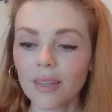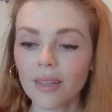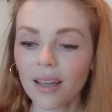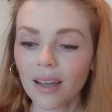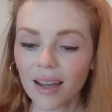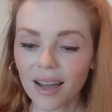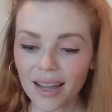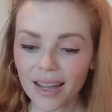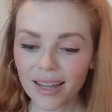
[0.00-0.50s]

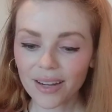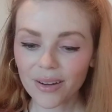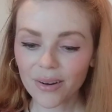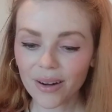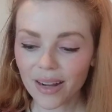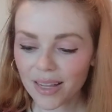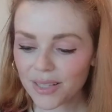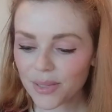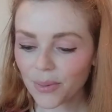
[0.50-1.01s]
Hi
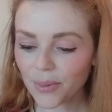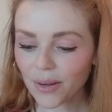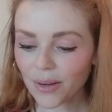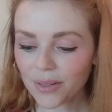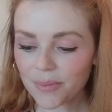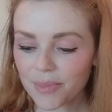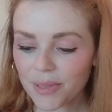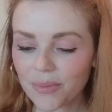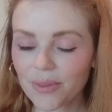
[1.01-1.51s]
Aquarius,
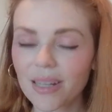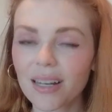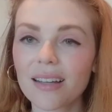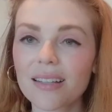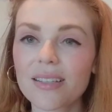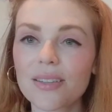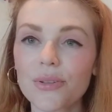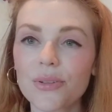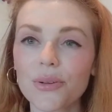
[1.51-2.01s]
welcome
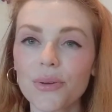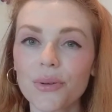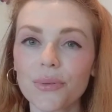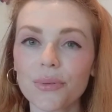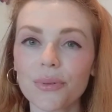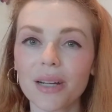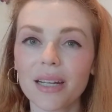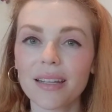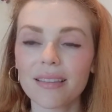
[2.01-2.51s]
sweethearts to your
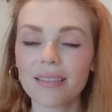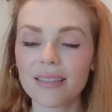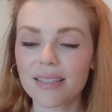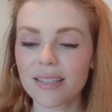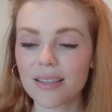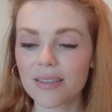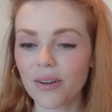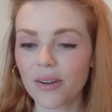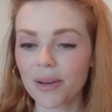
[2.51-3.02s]
reading.
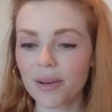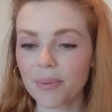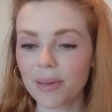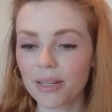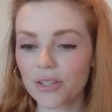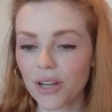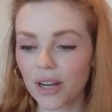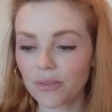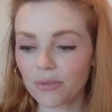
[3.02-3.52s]
This is going to be
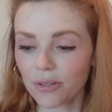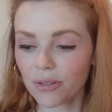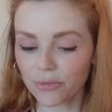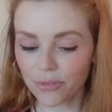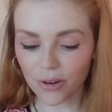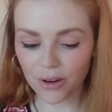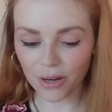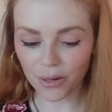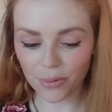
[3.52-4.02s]
a general
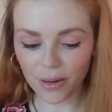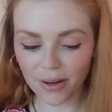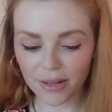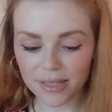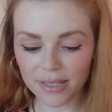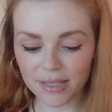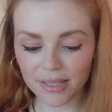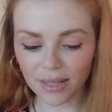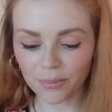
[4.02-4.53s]
for
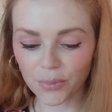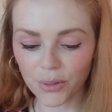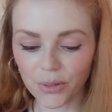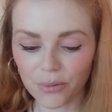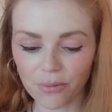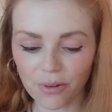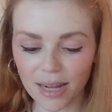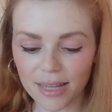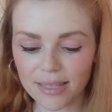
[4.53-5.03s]
Aquarius, Sun,
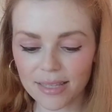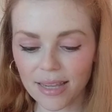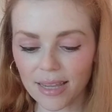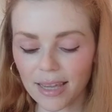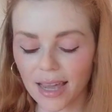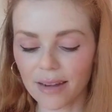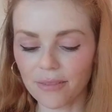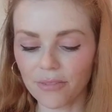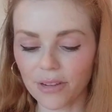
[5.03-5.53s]
Moon,
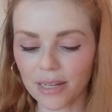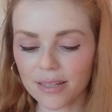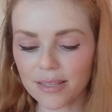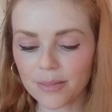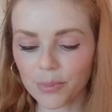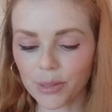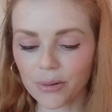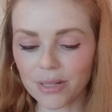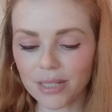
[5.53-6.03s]
Rising and
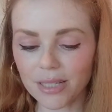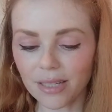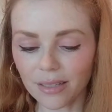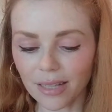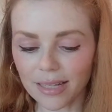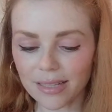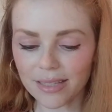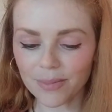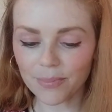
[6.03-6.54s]
Venus. I'm going to
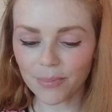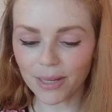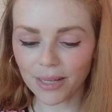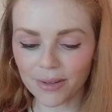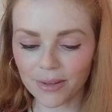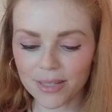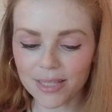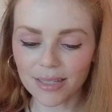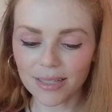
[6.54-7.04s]
light some
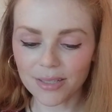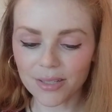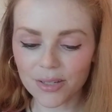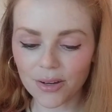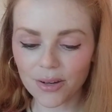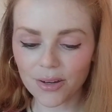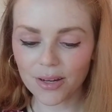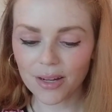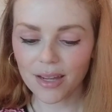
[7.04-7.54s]
Palo
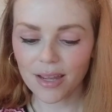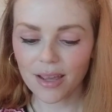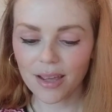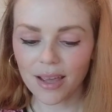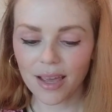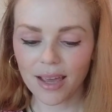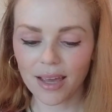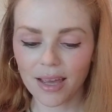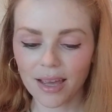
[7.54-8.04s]
Santo,
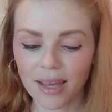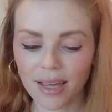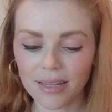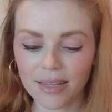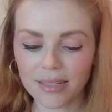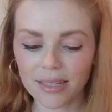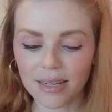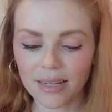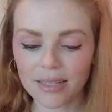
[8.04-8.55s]

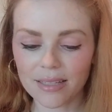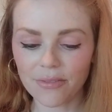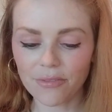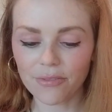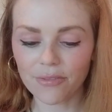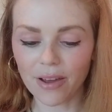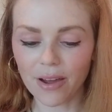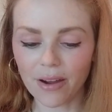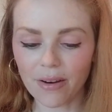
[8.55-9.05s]
and it is a
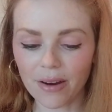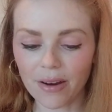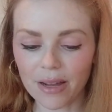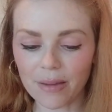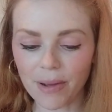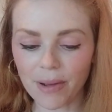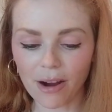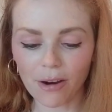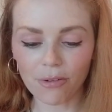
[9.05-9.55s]
very
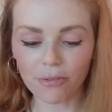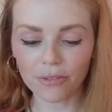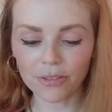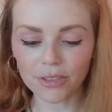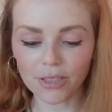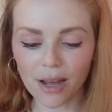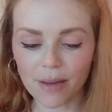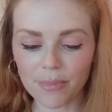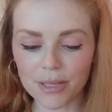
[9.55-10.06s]
powerful
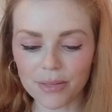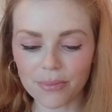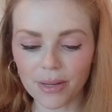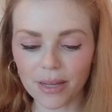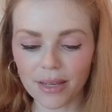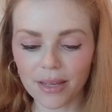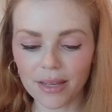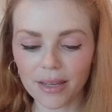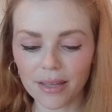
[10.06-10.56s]
time as we